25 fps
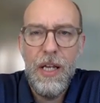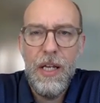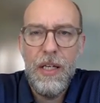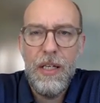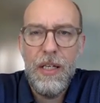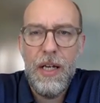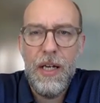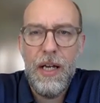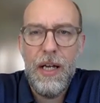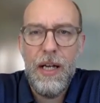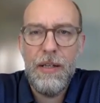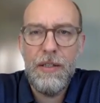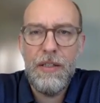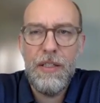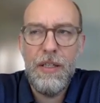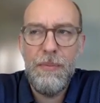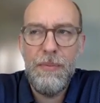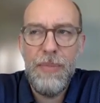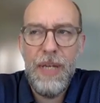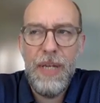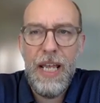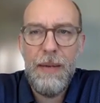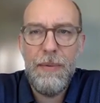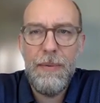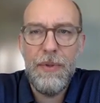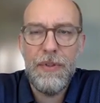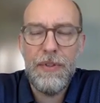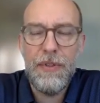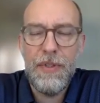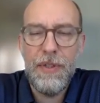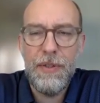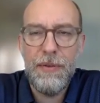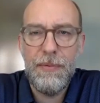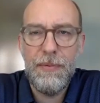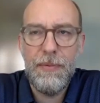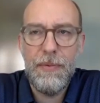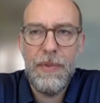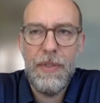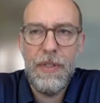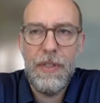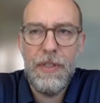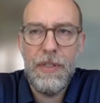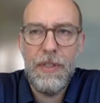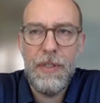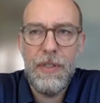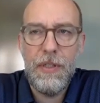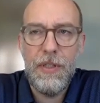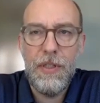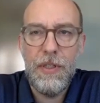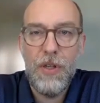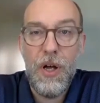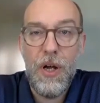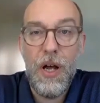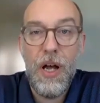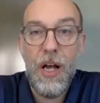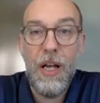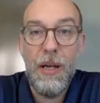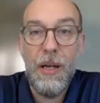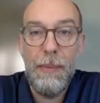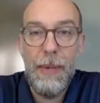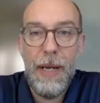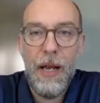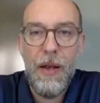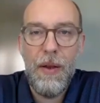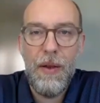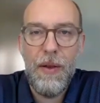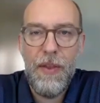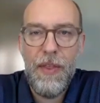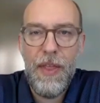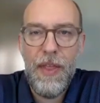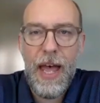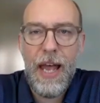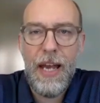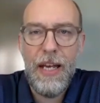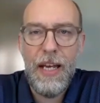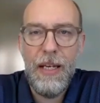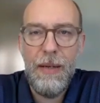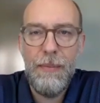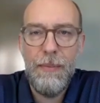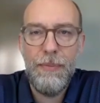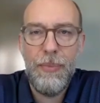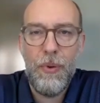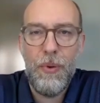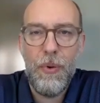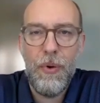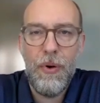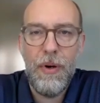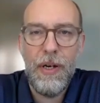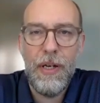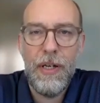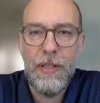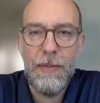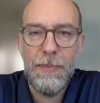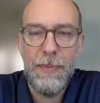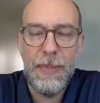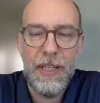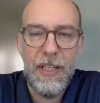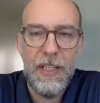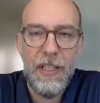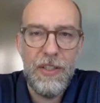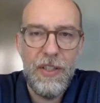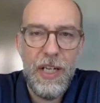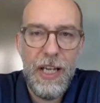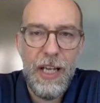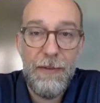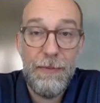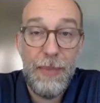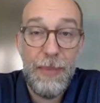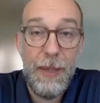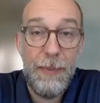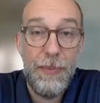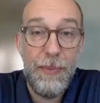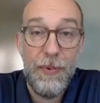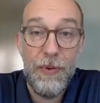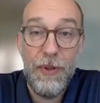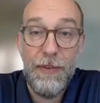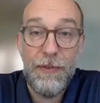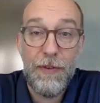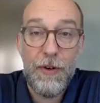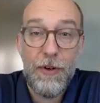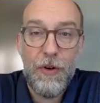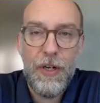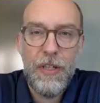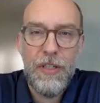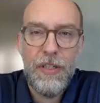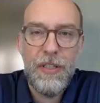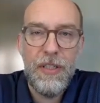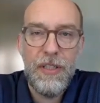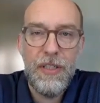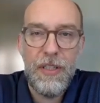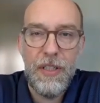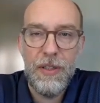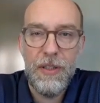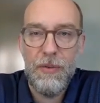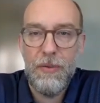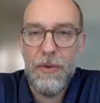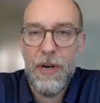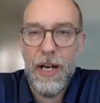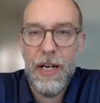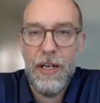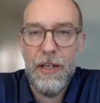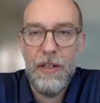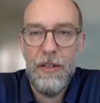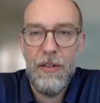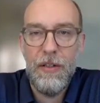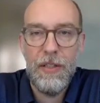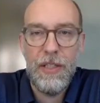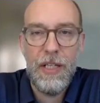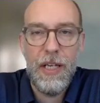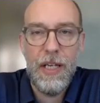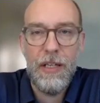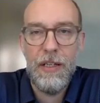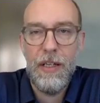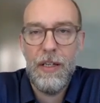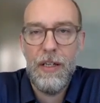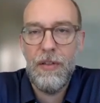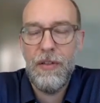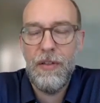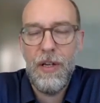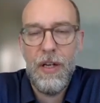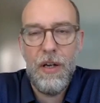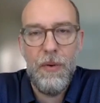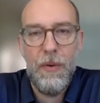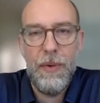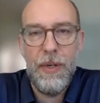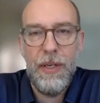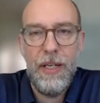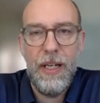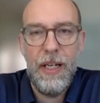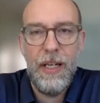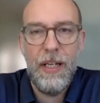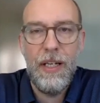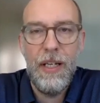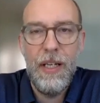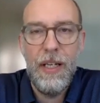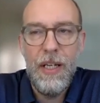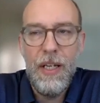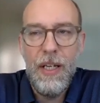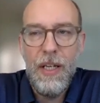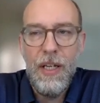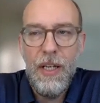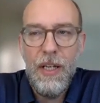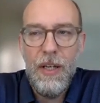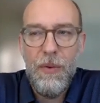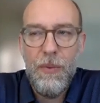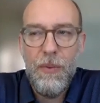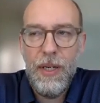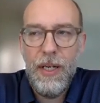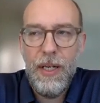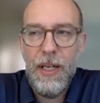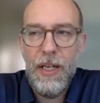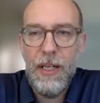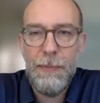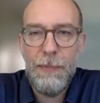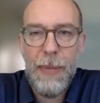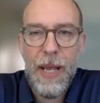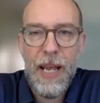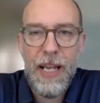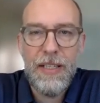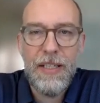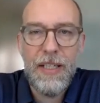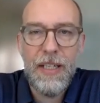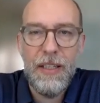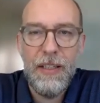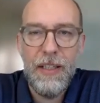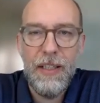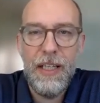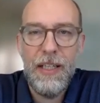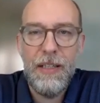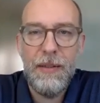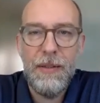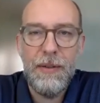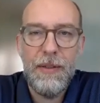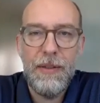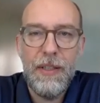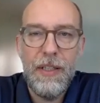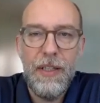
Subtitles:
to be able to talk about that importance, because you have Christians on the right who say, oh no, we need basically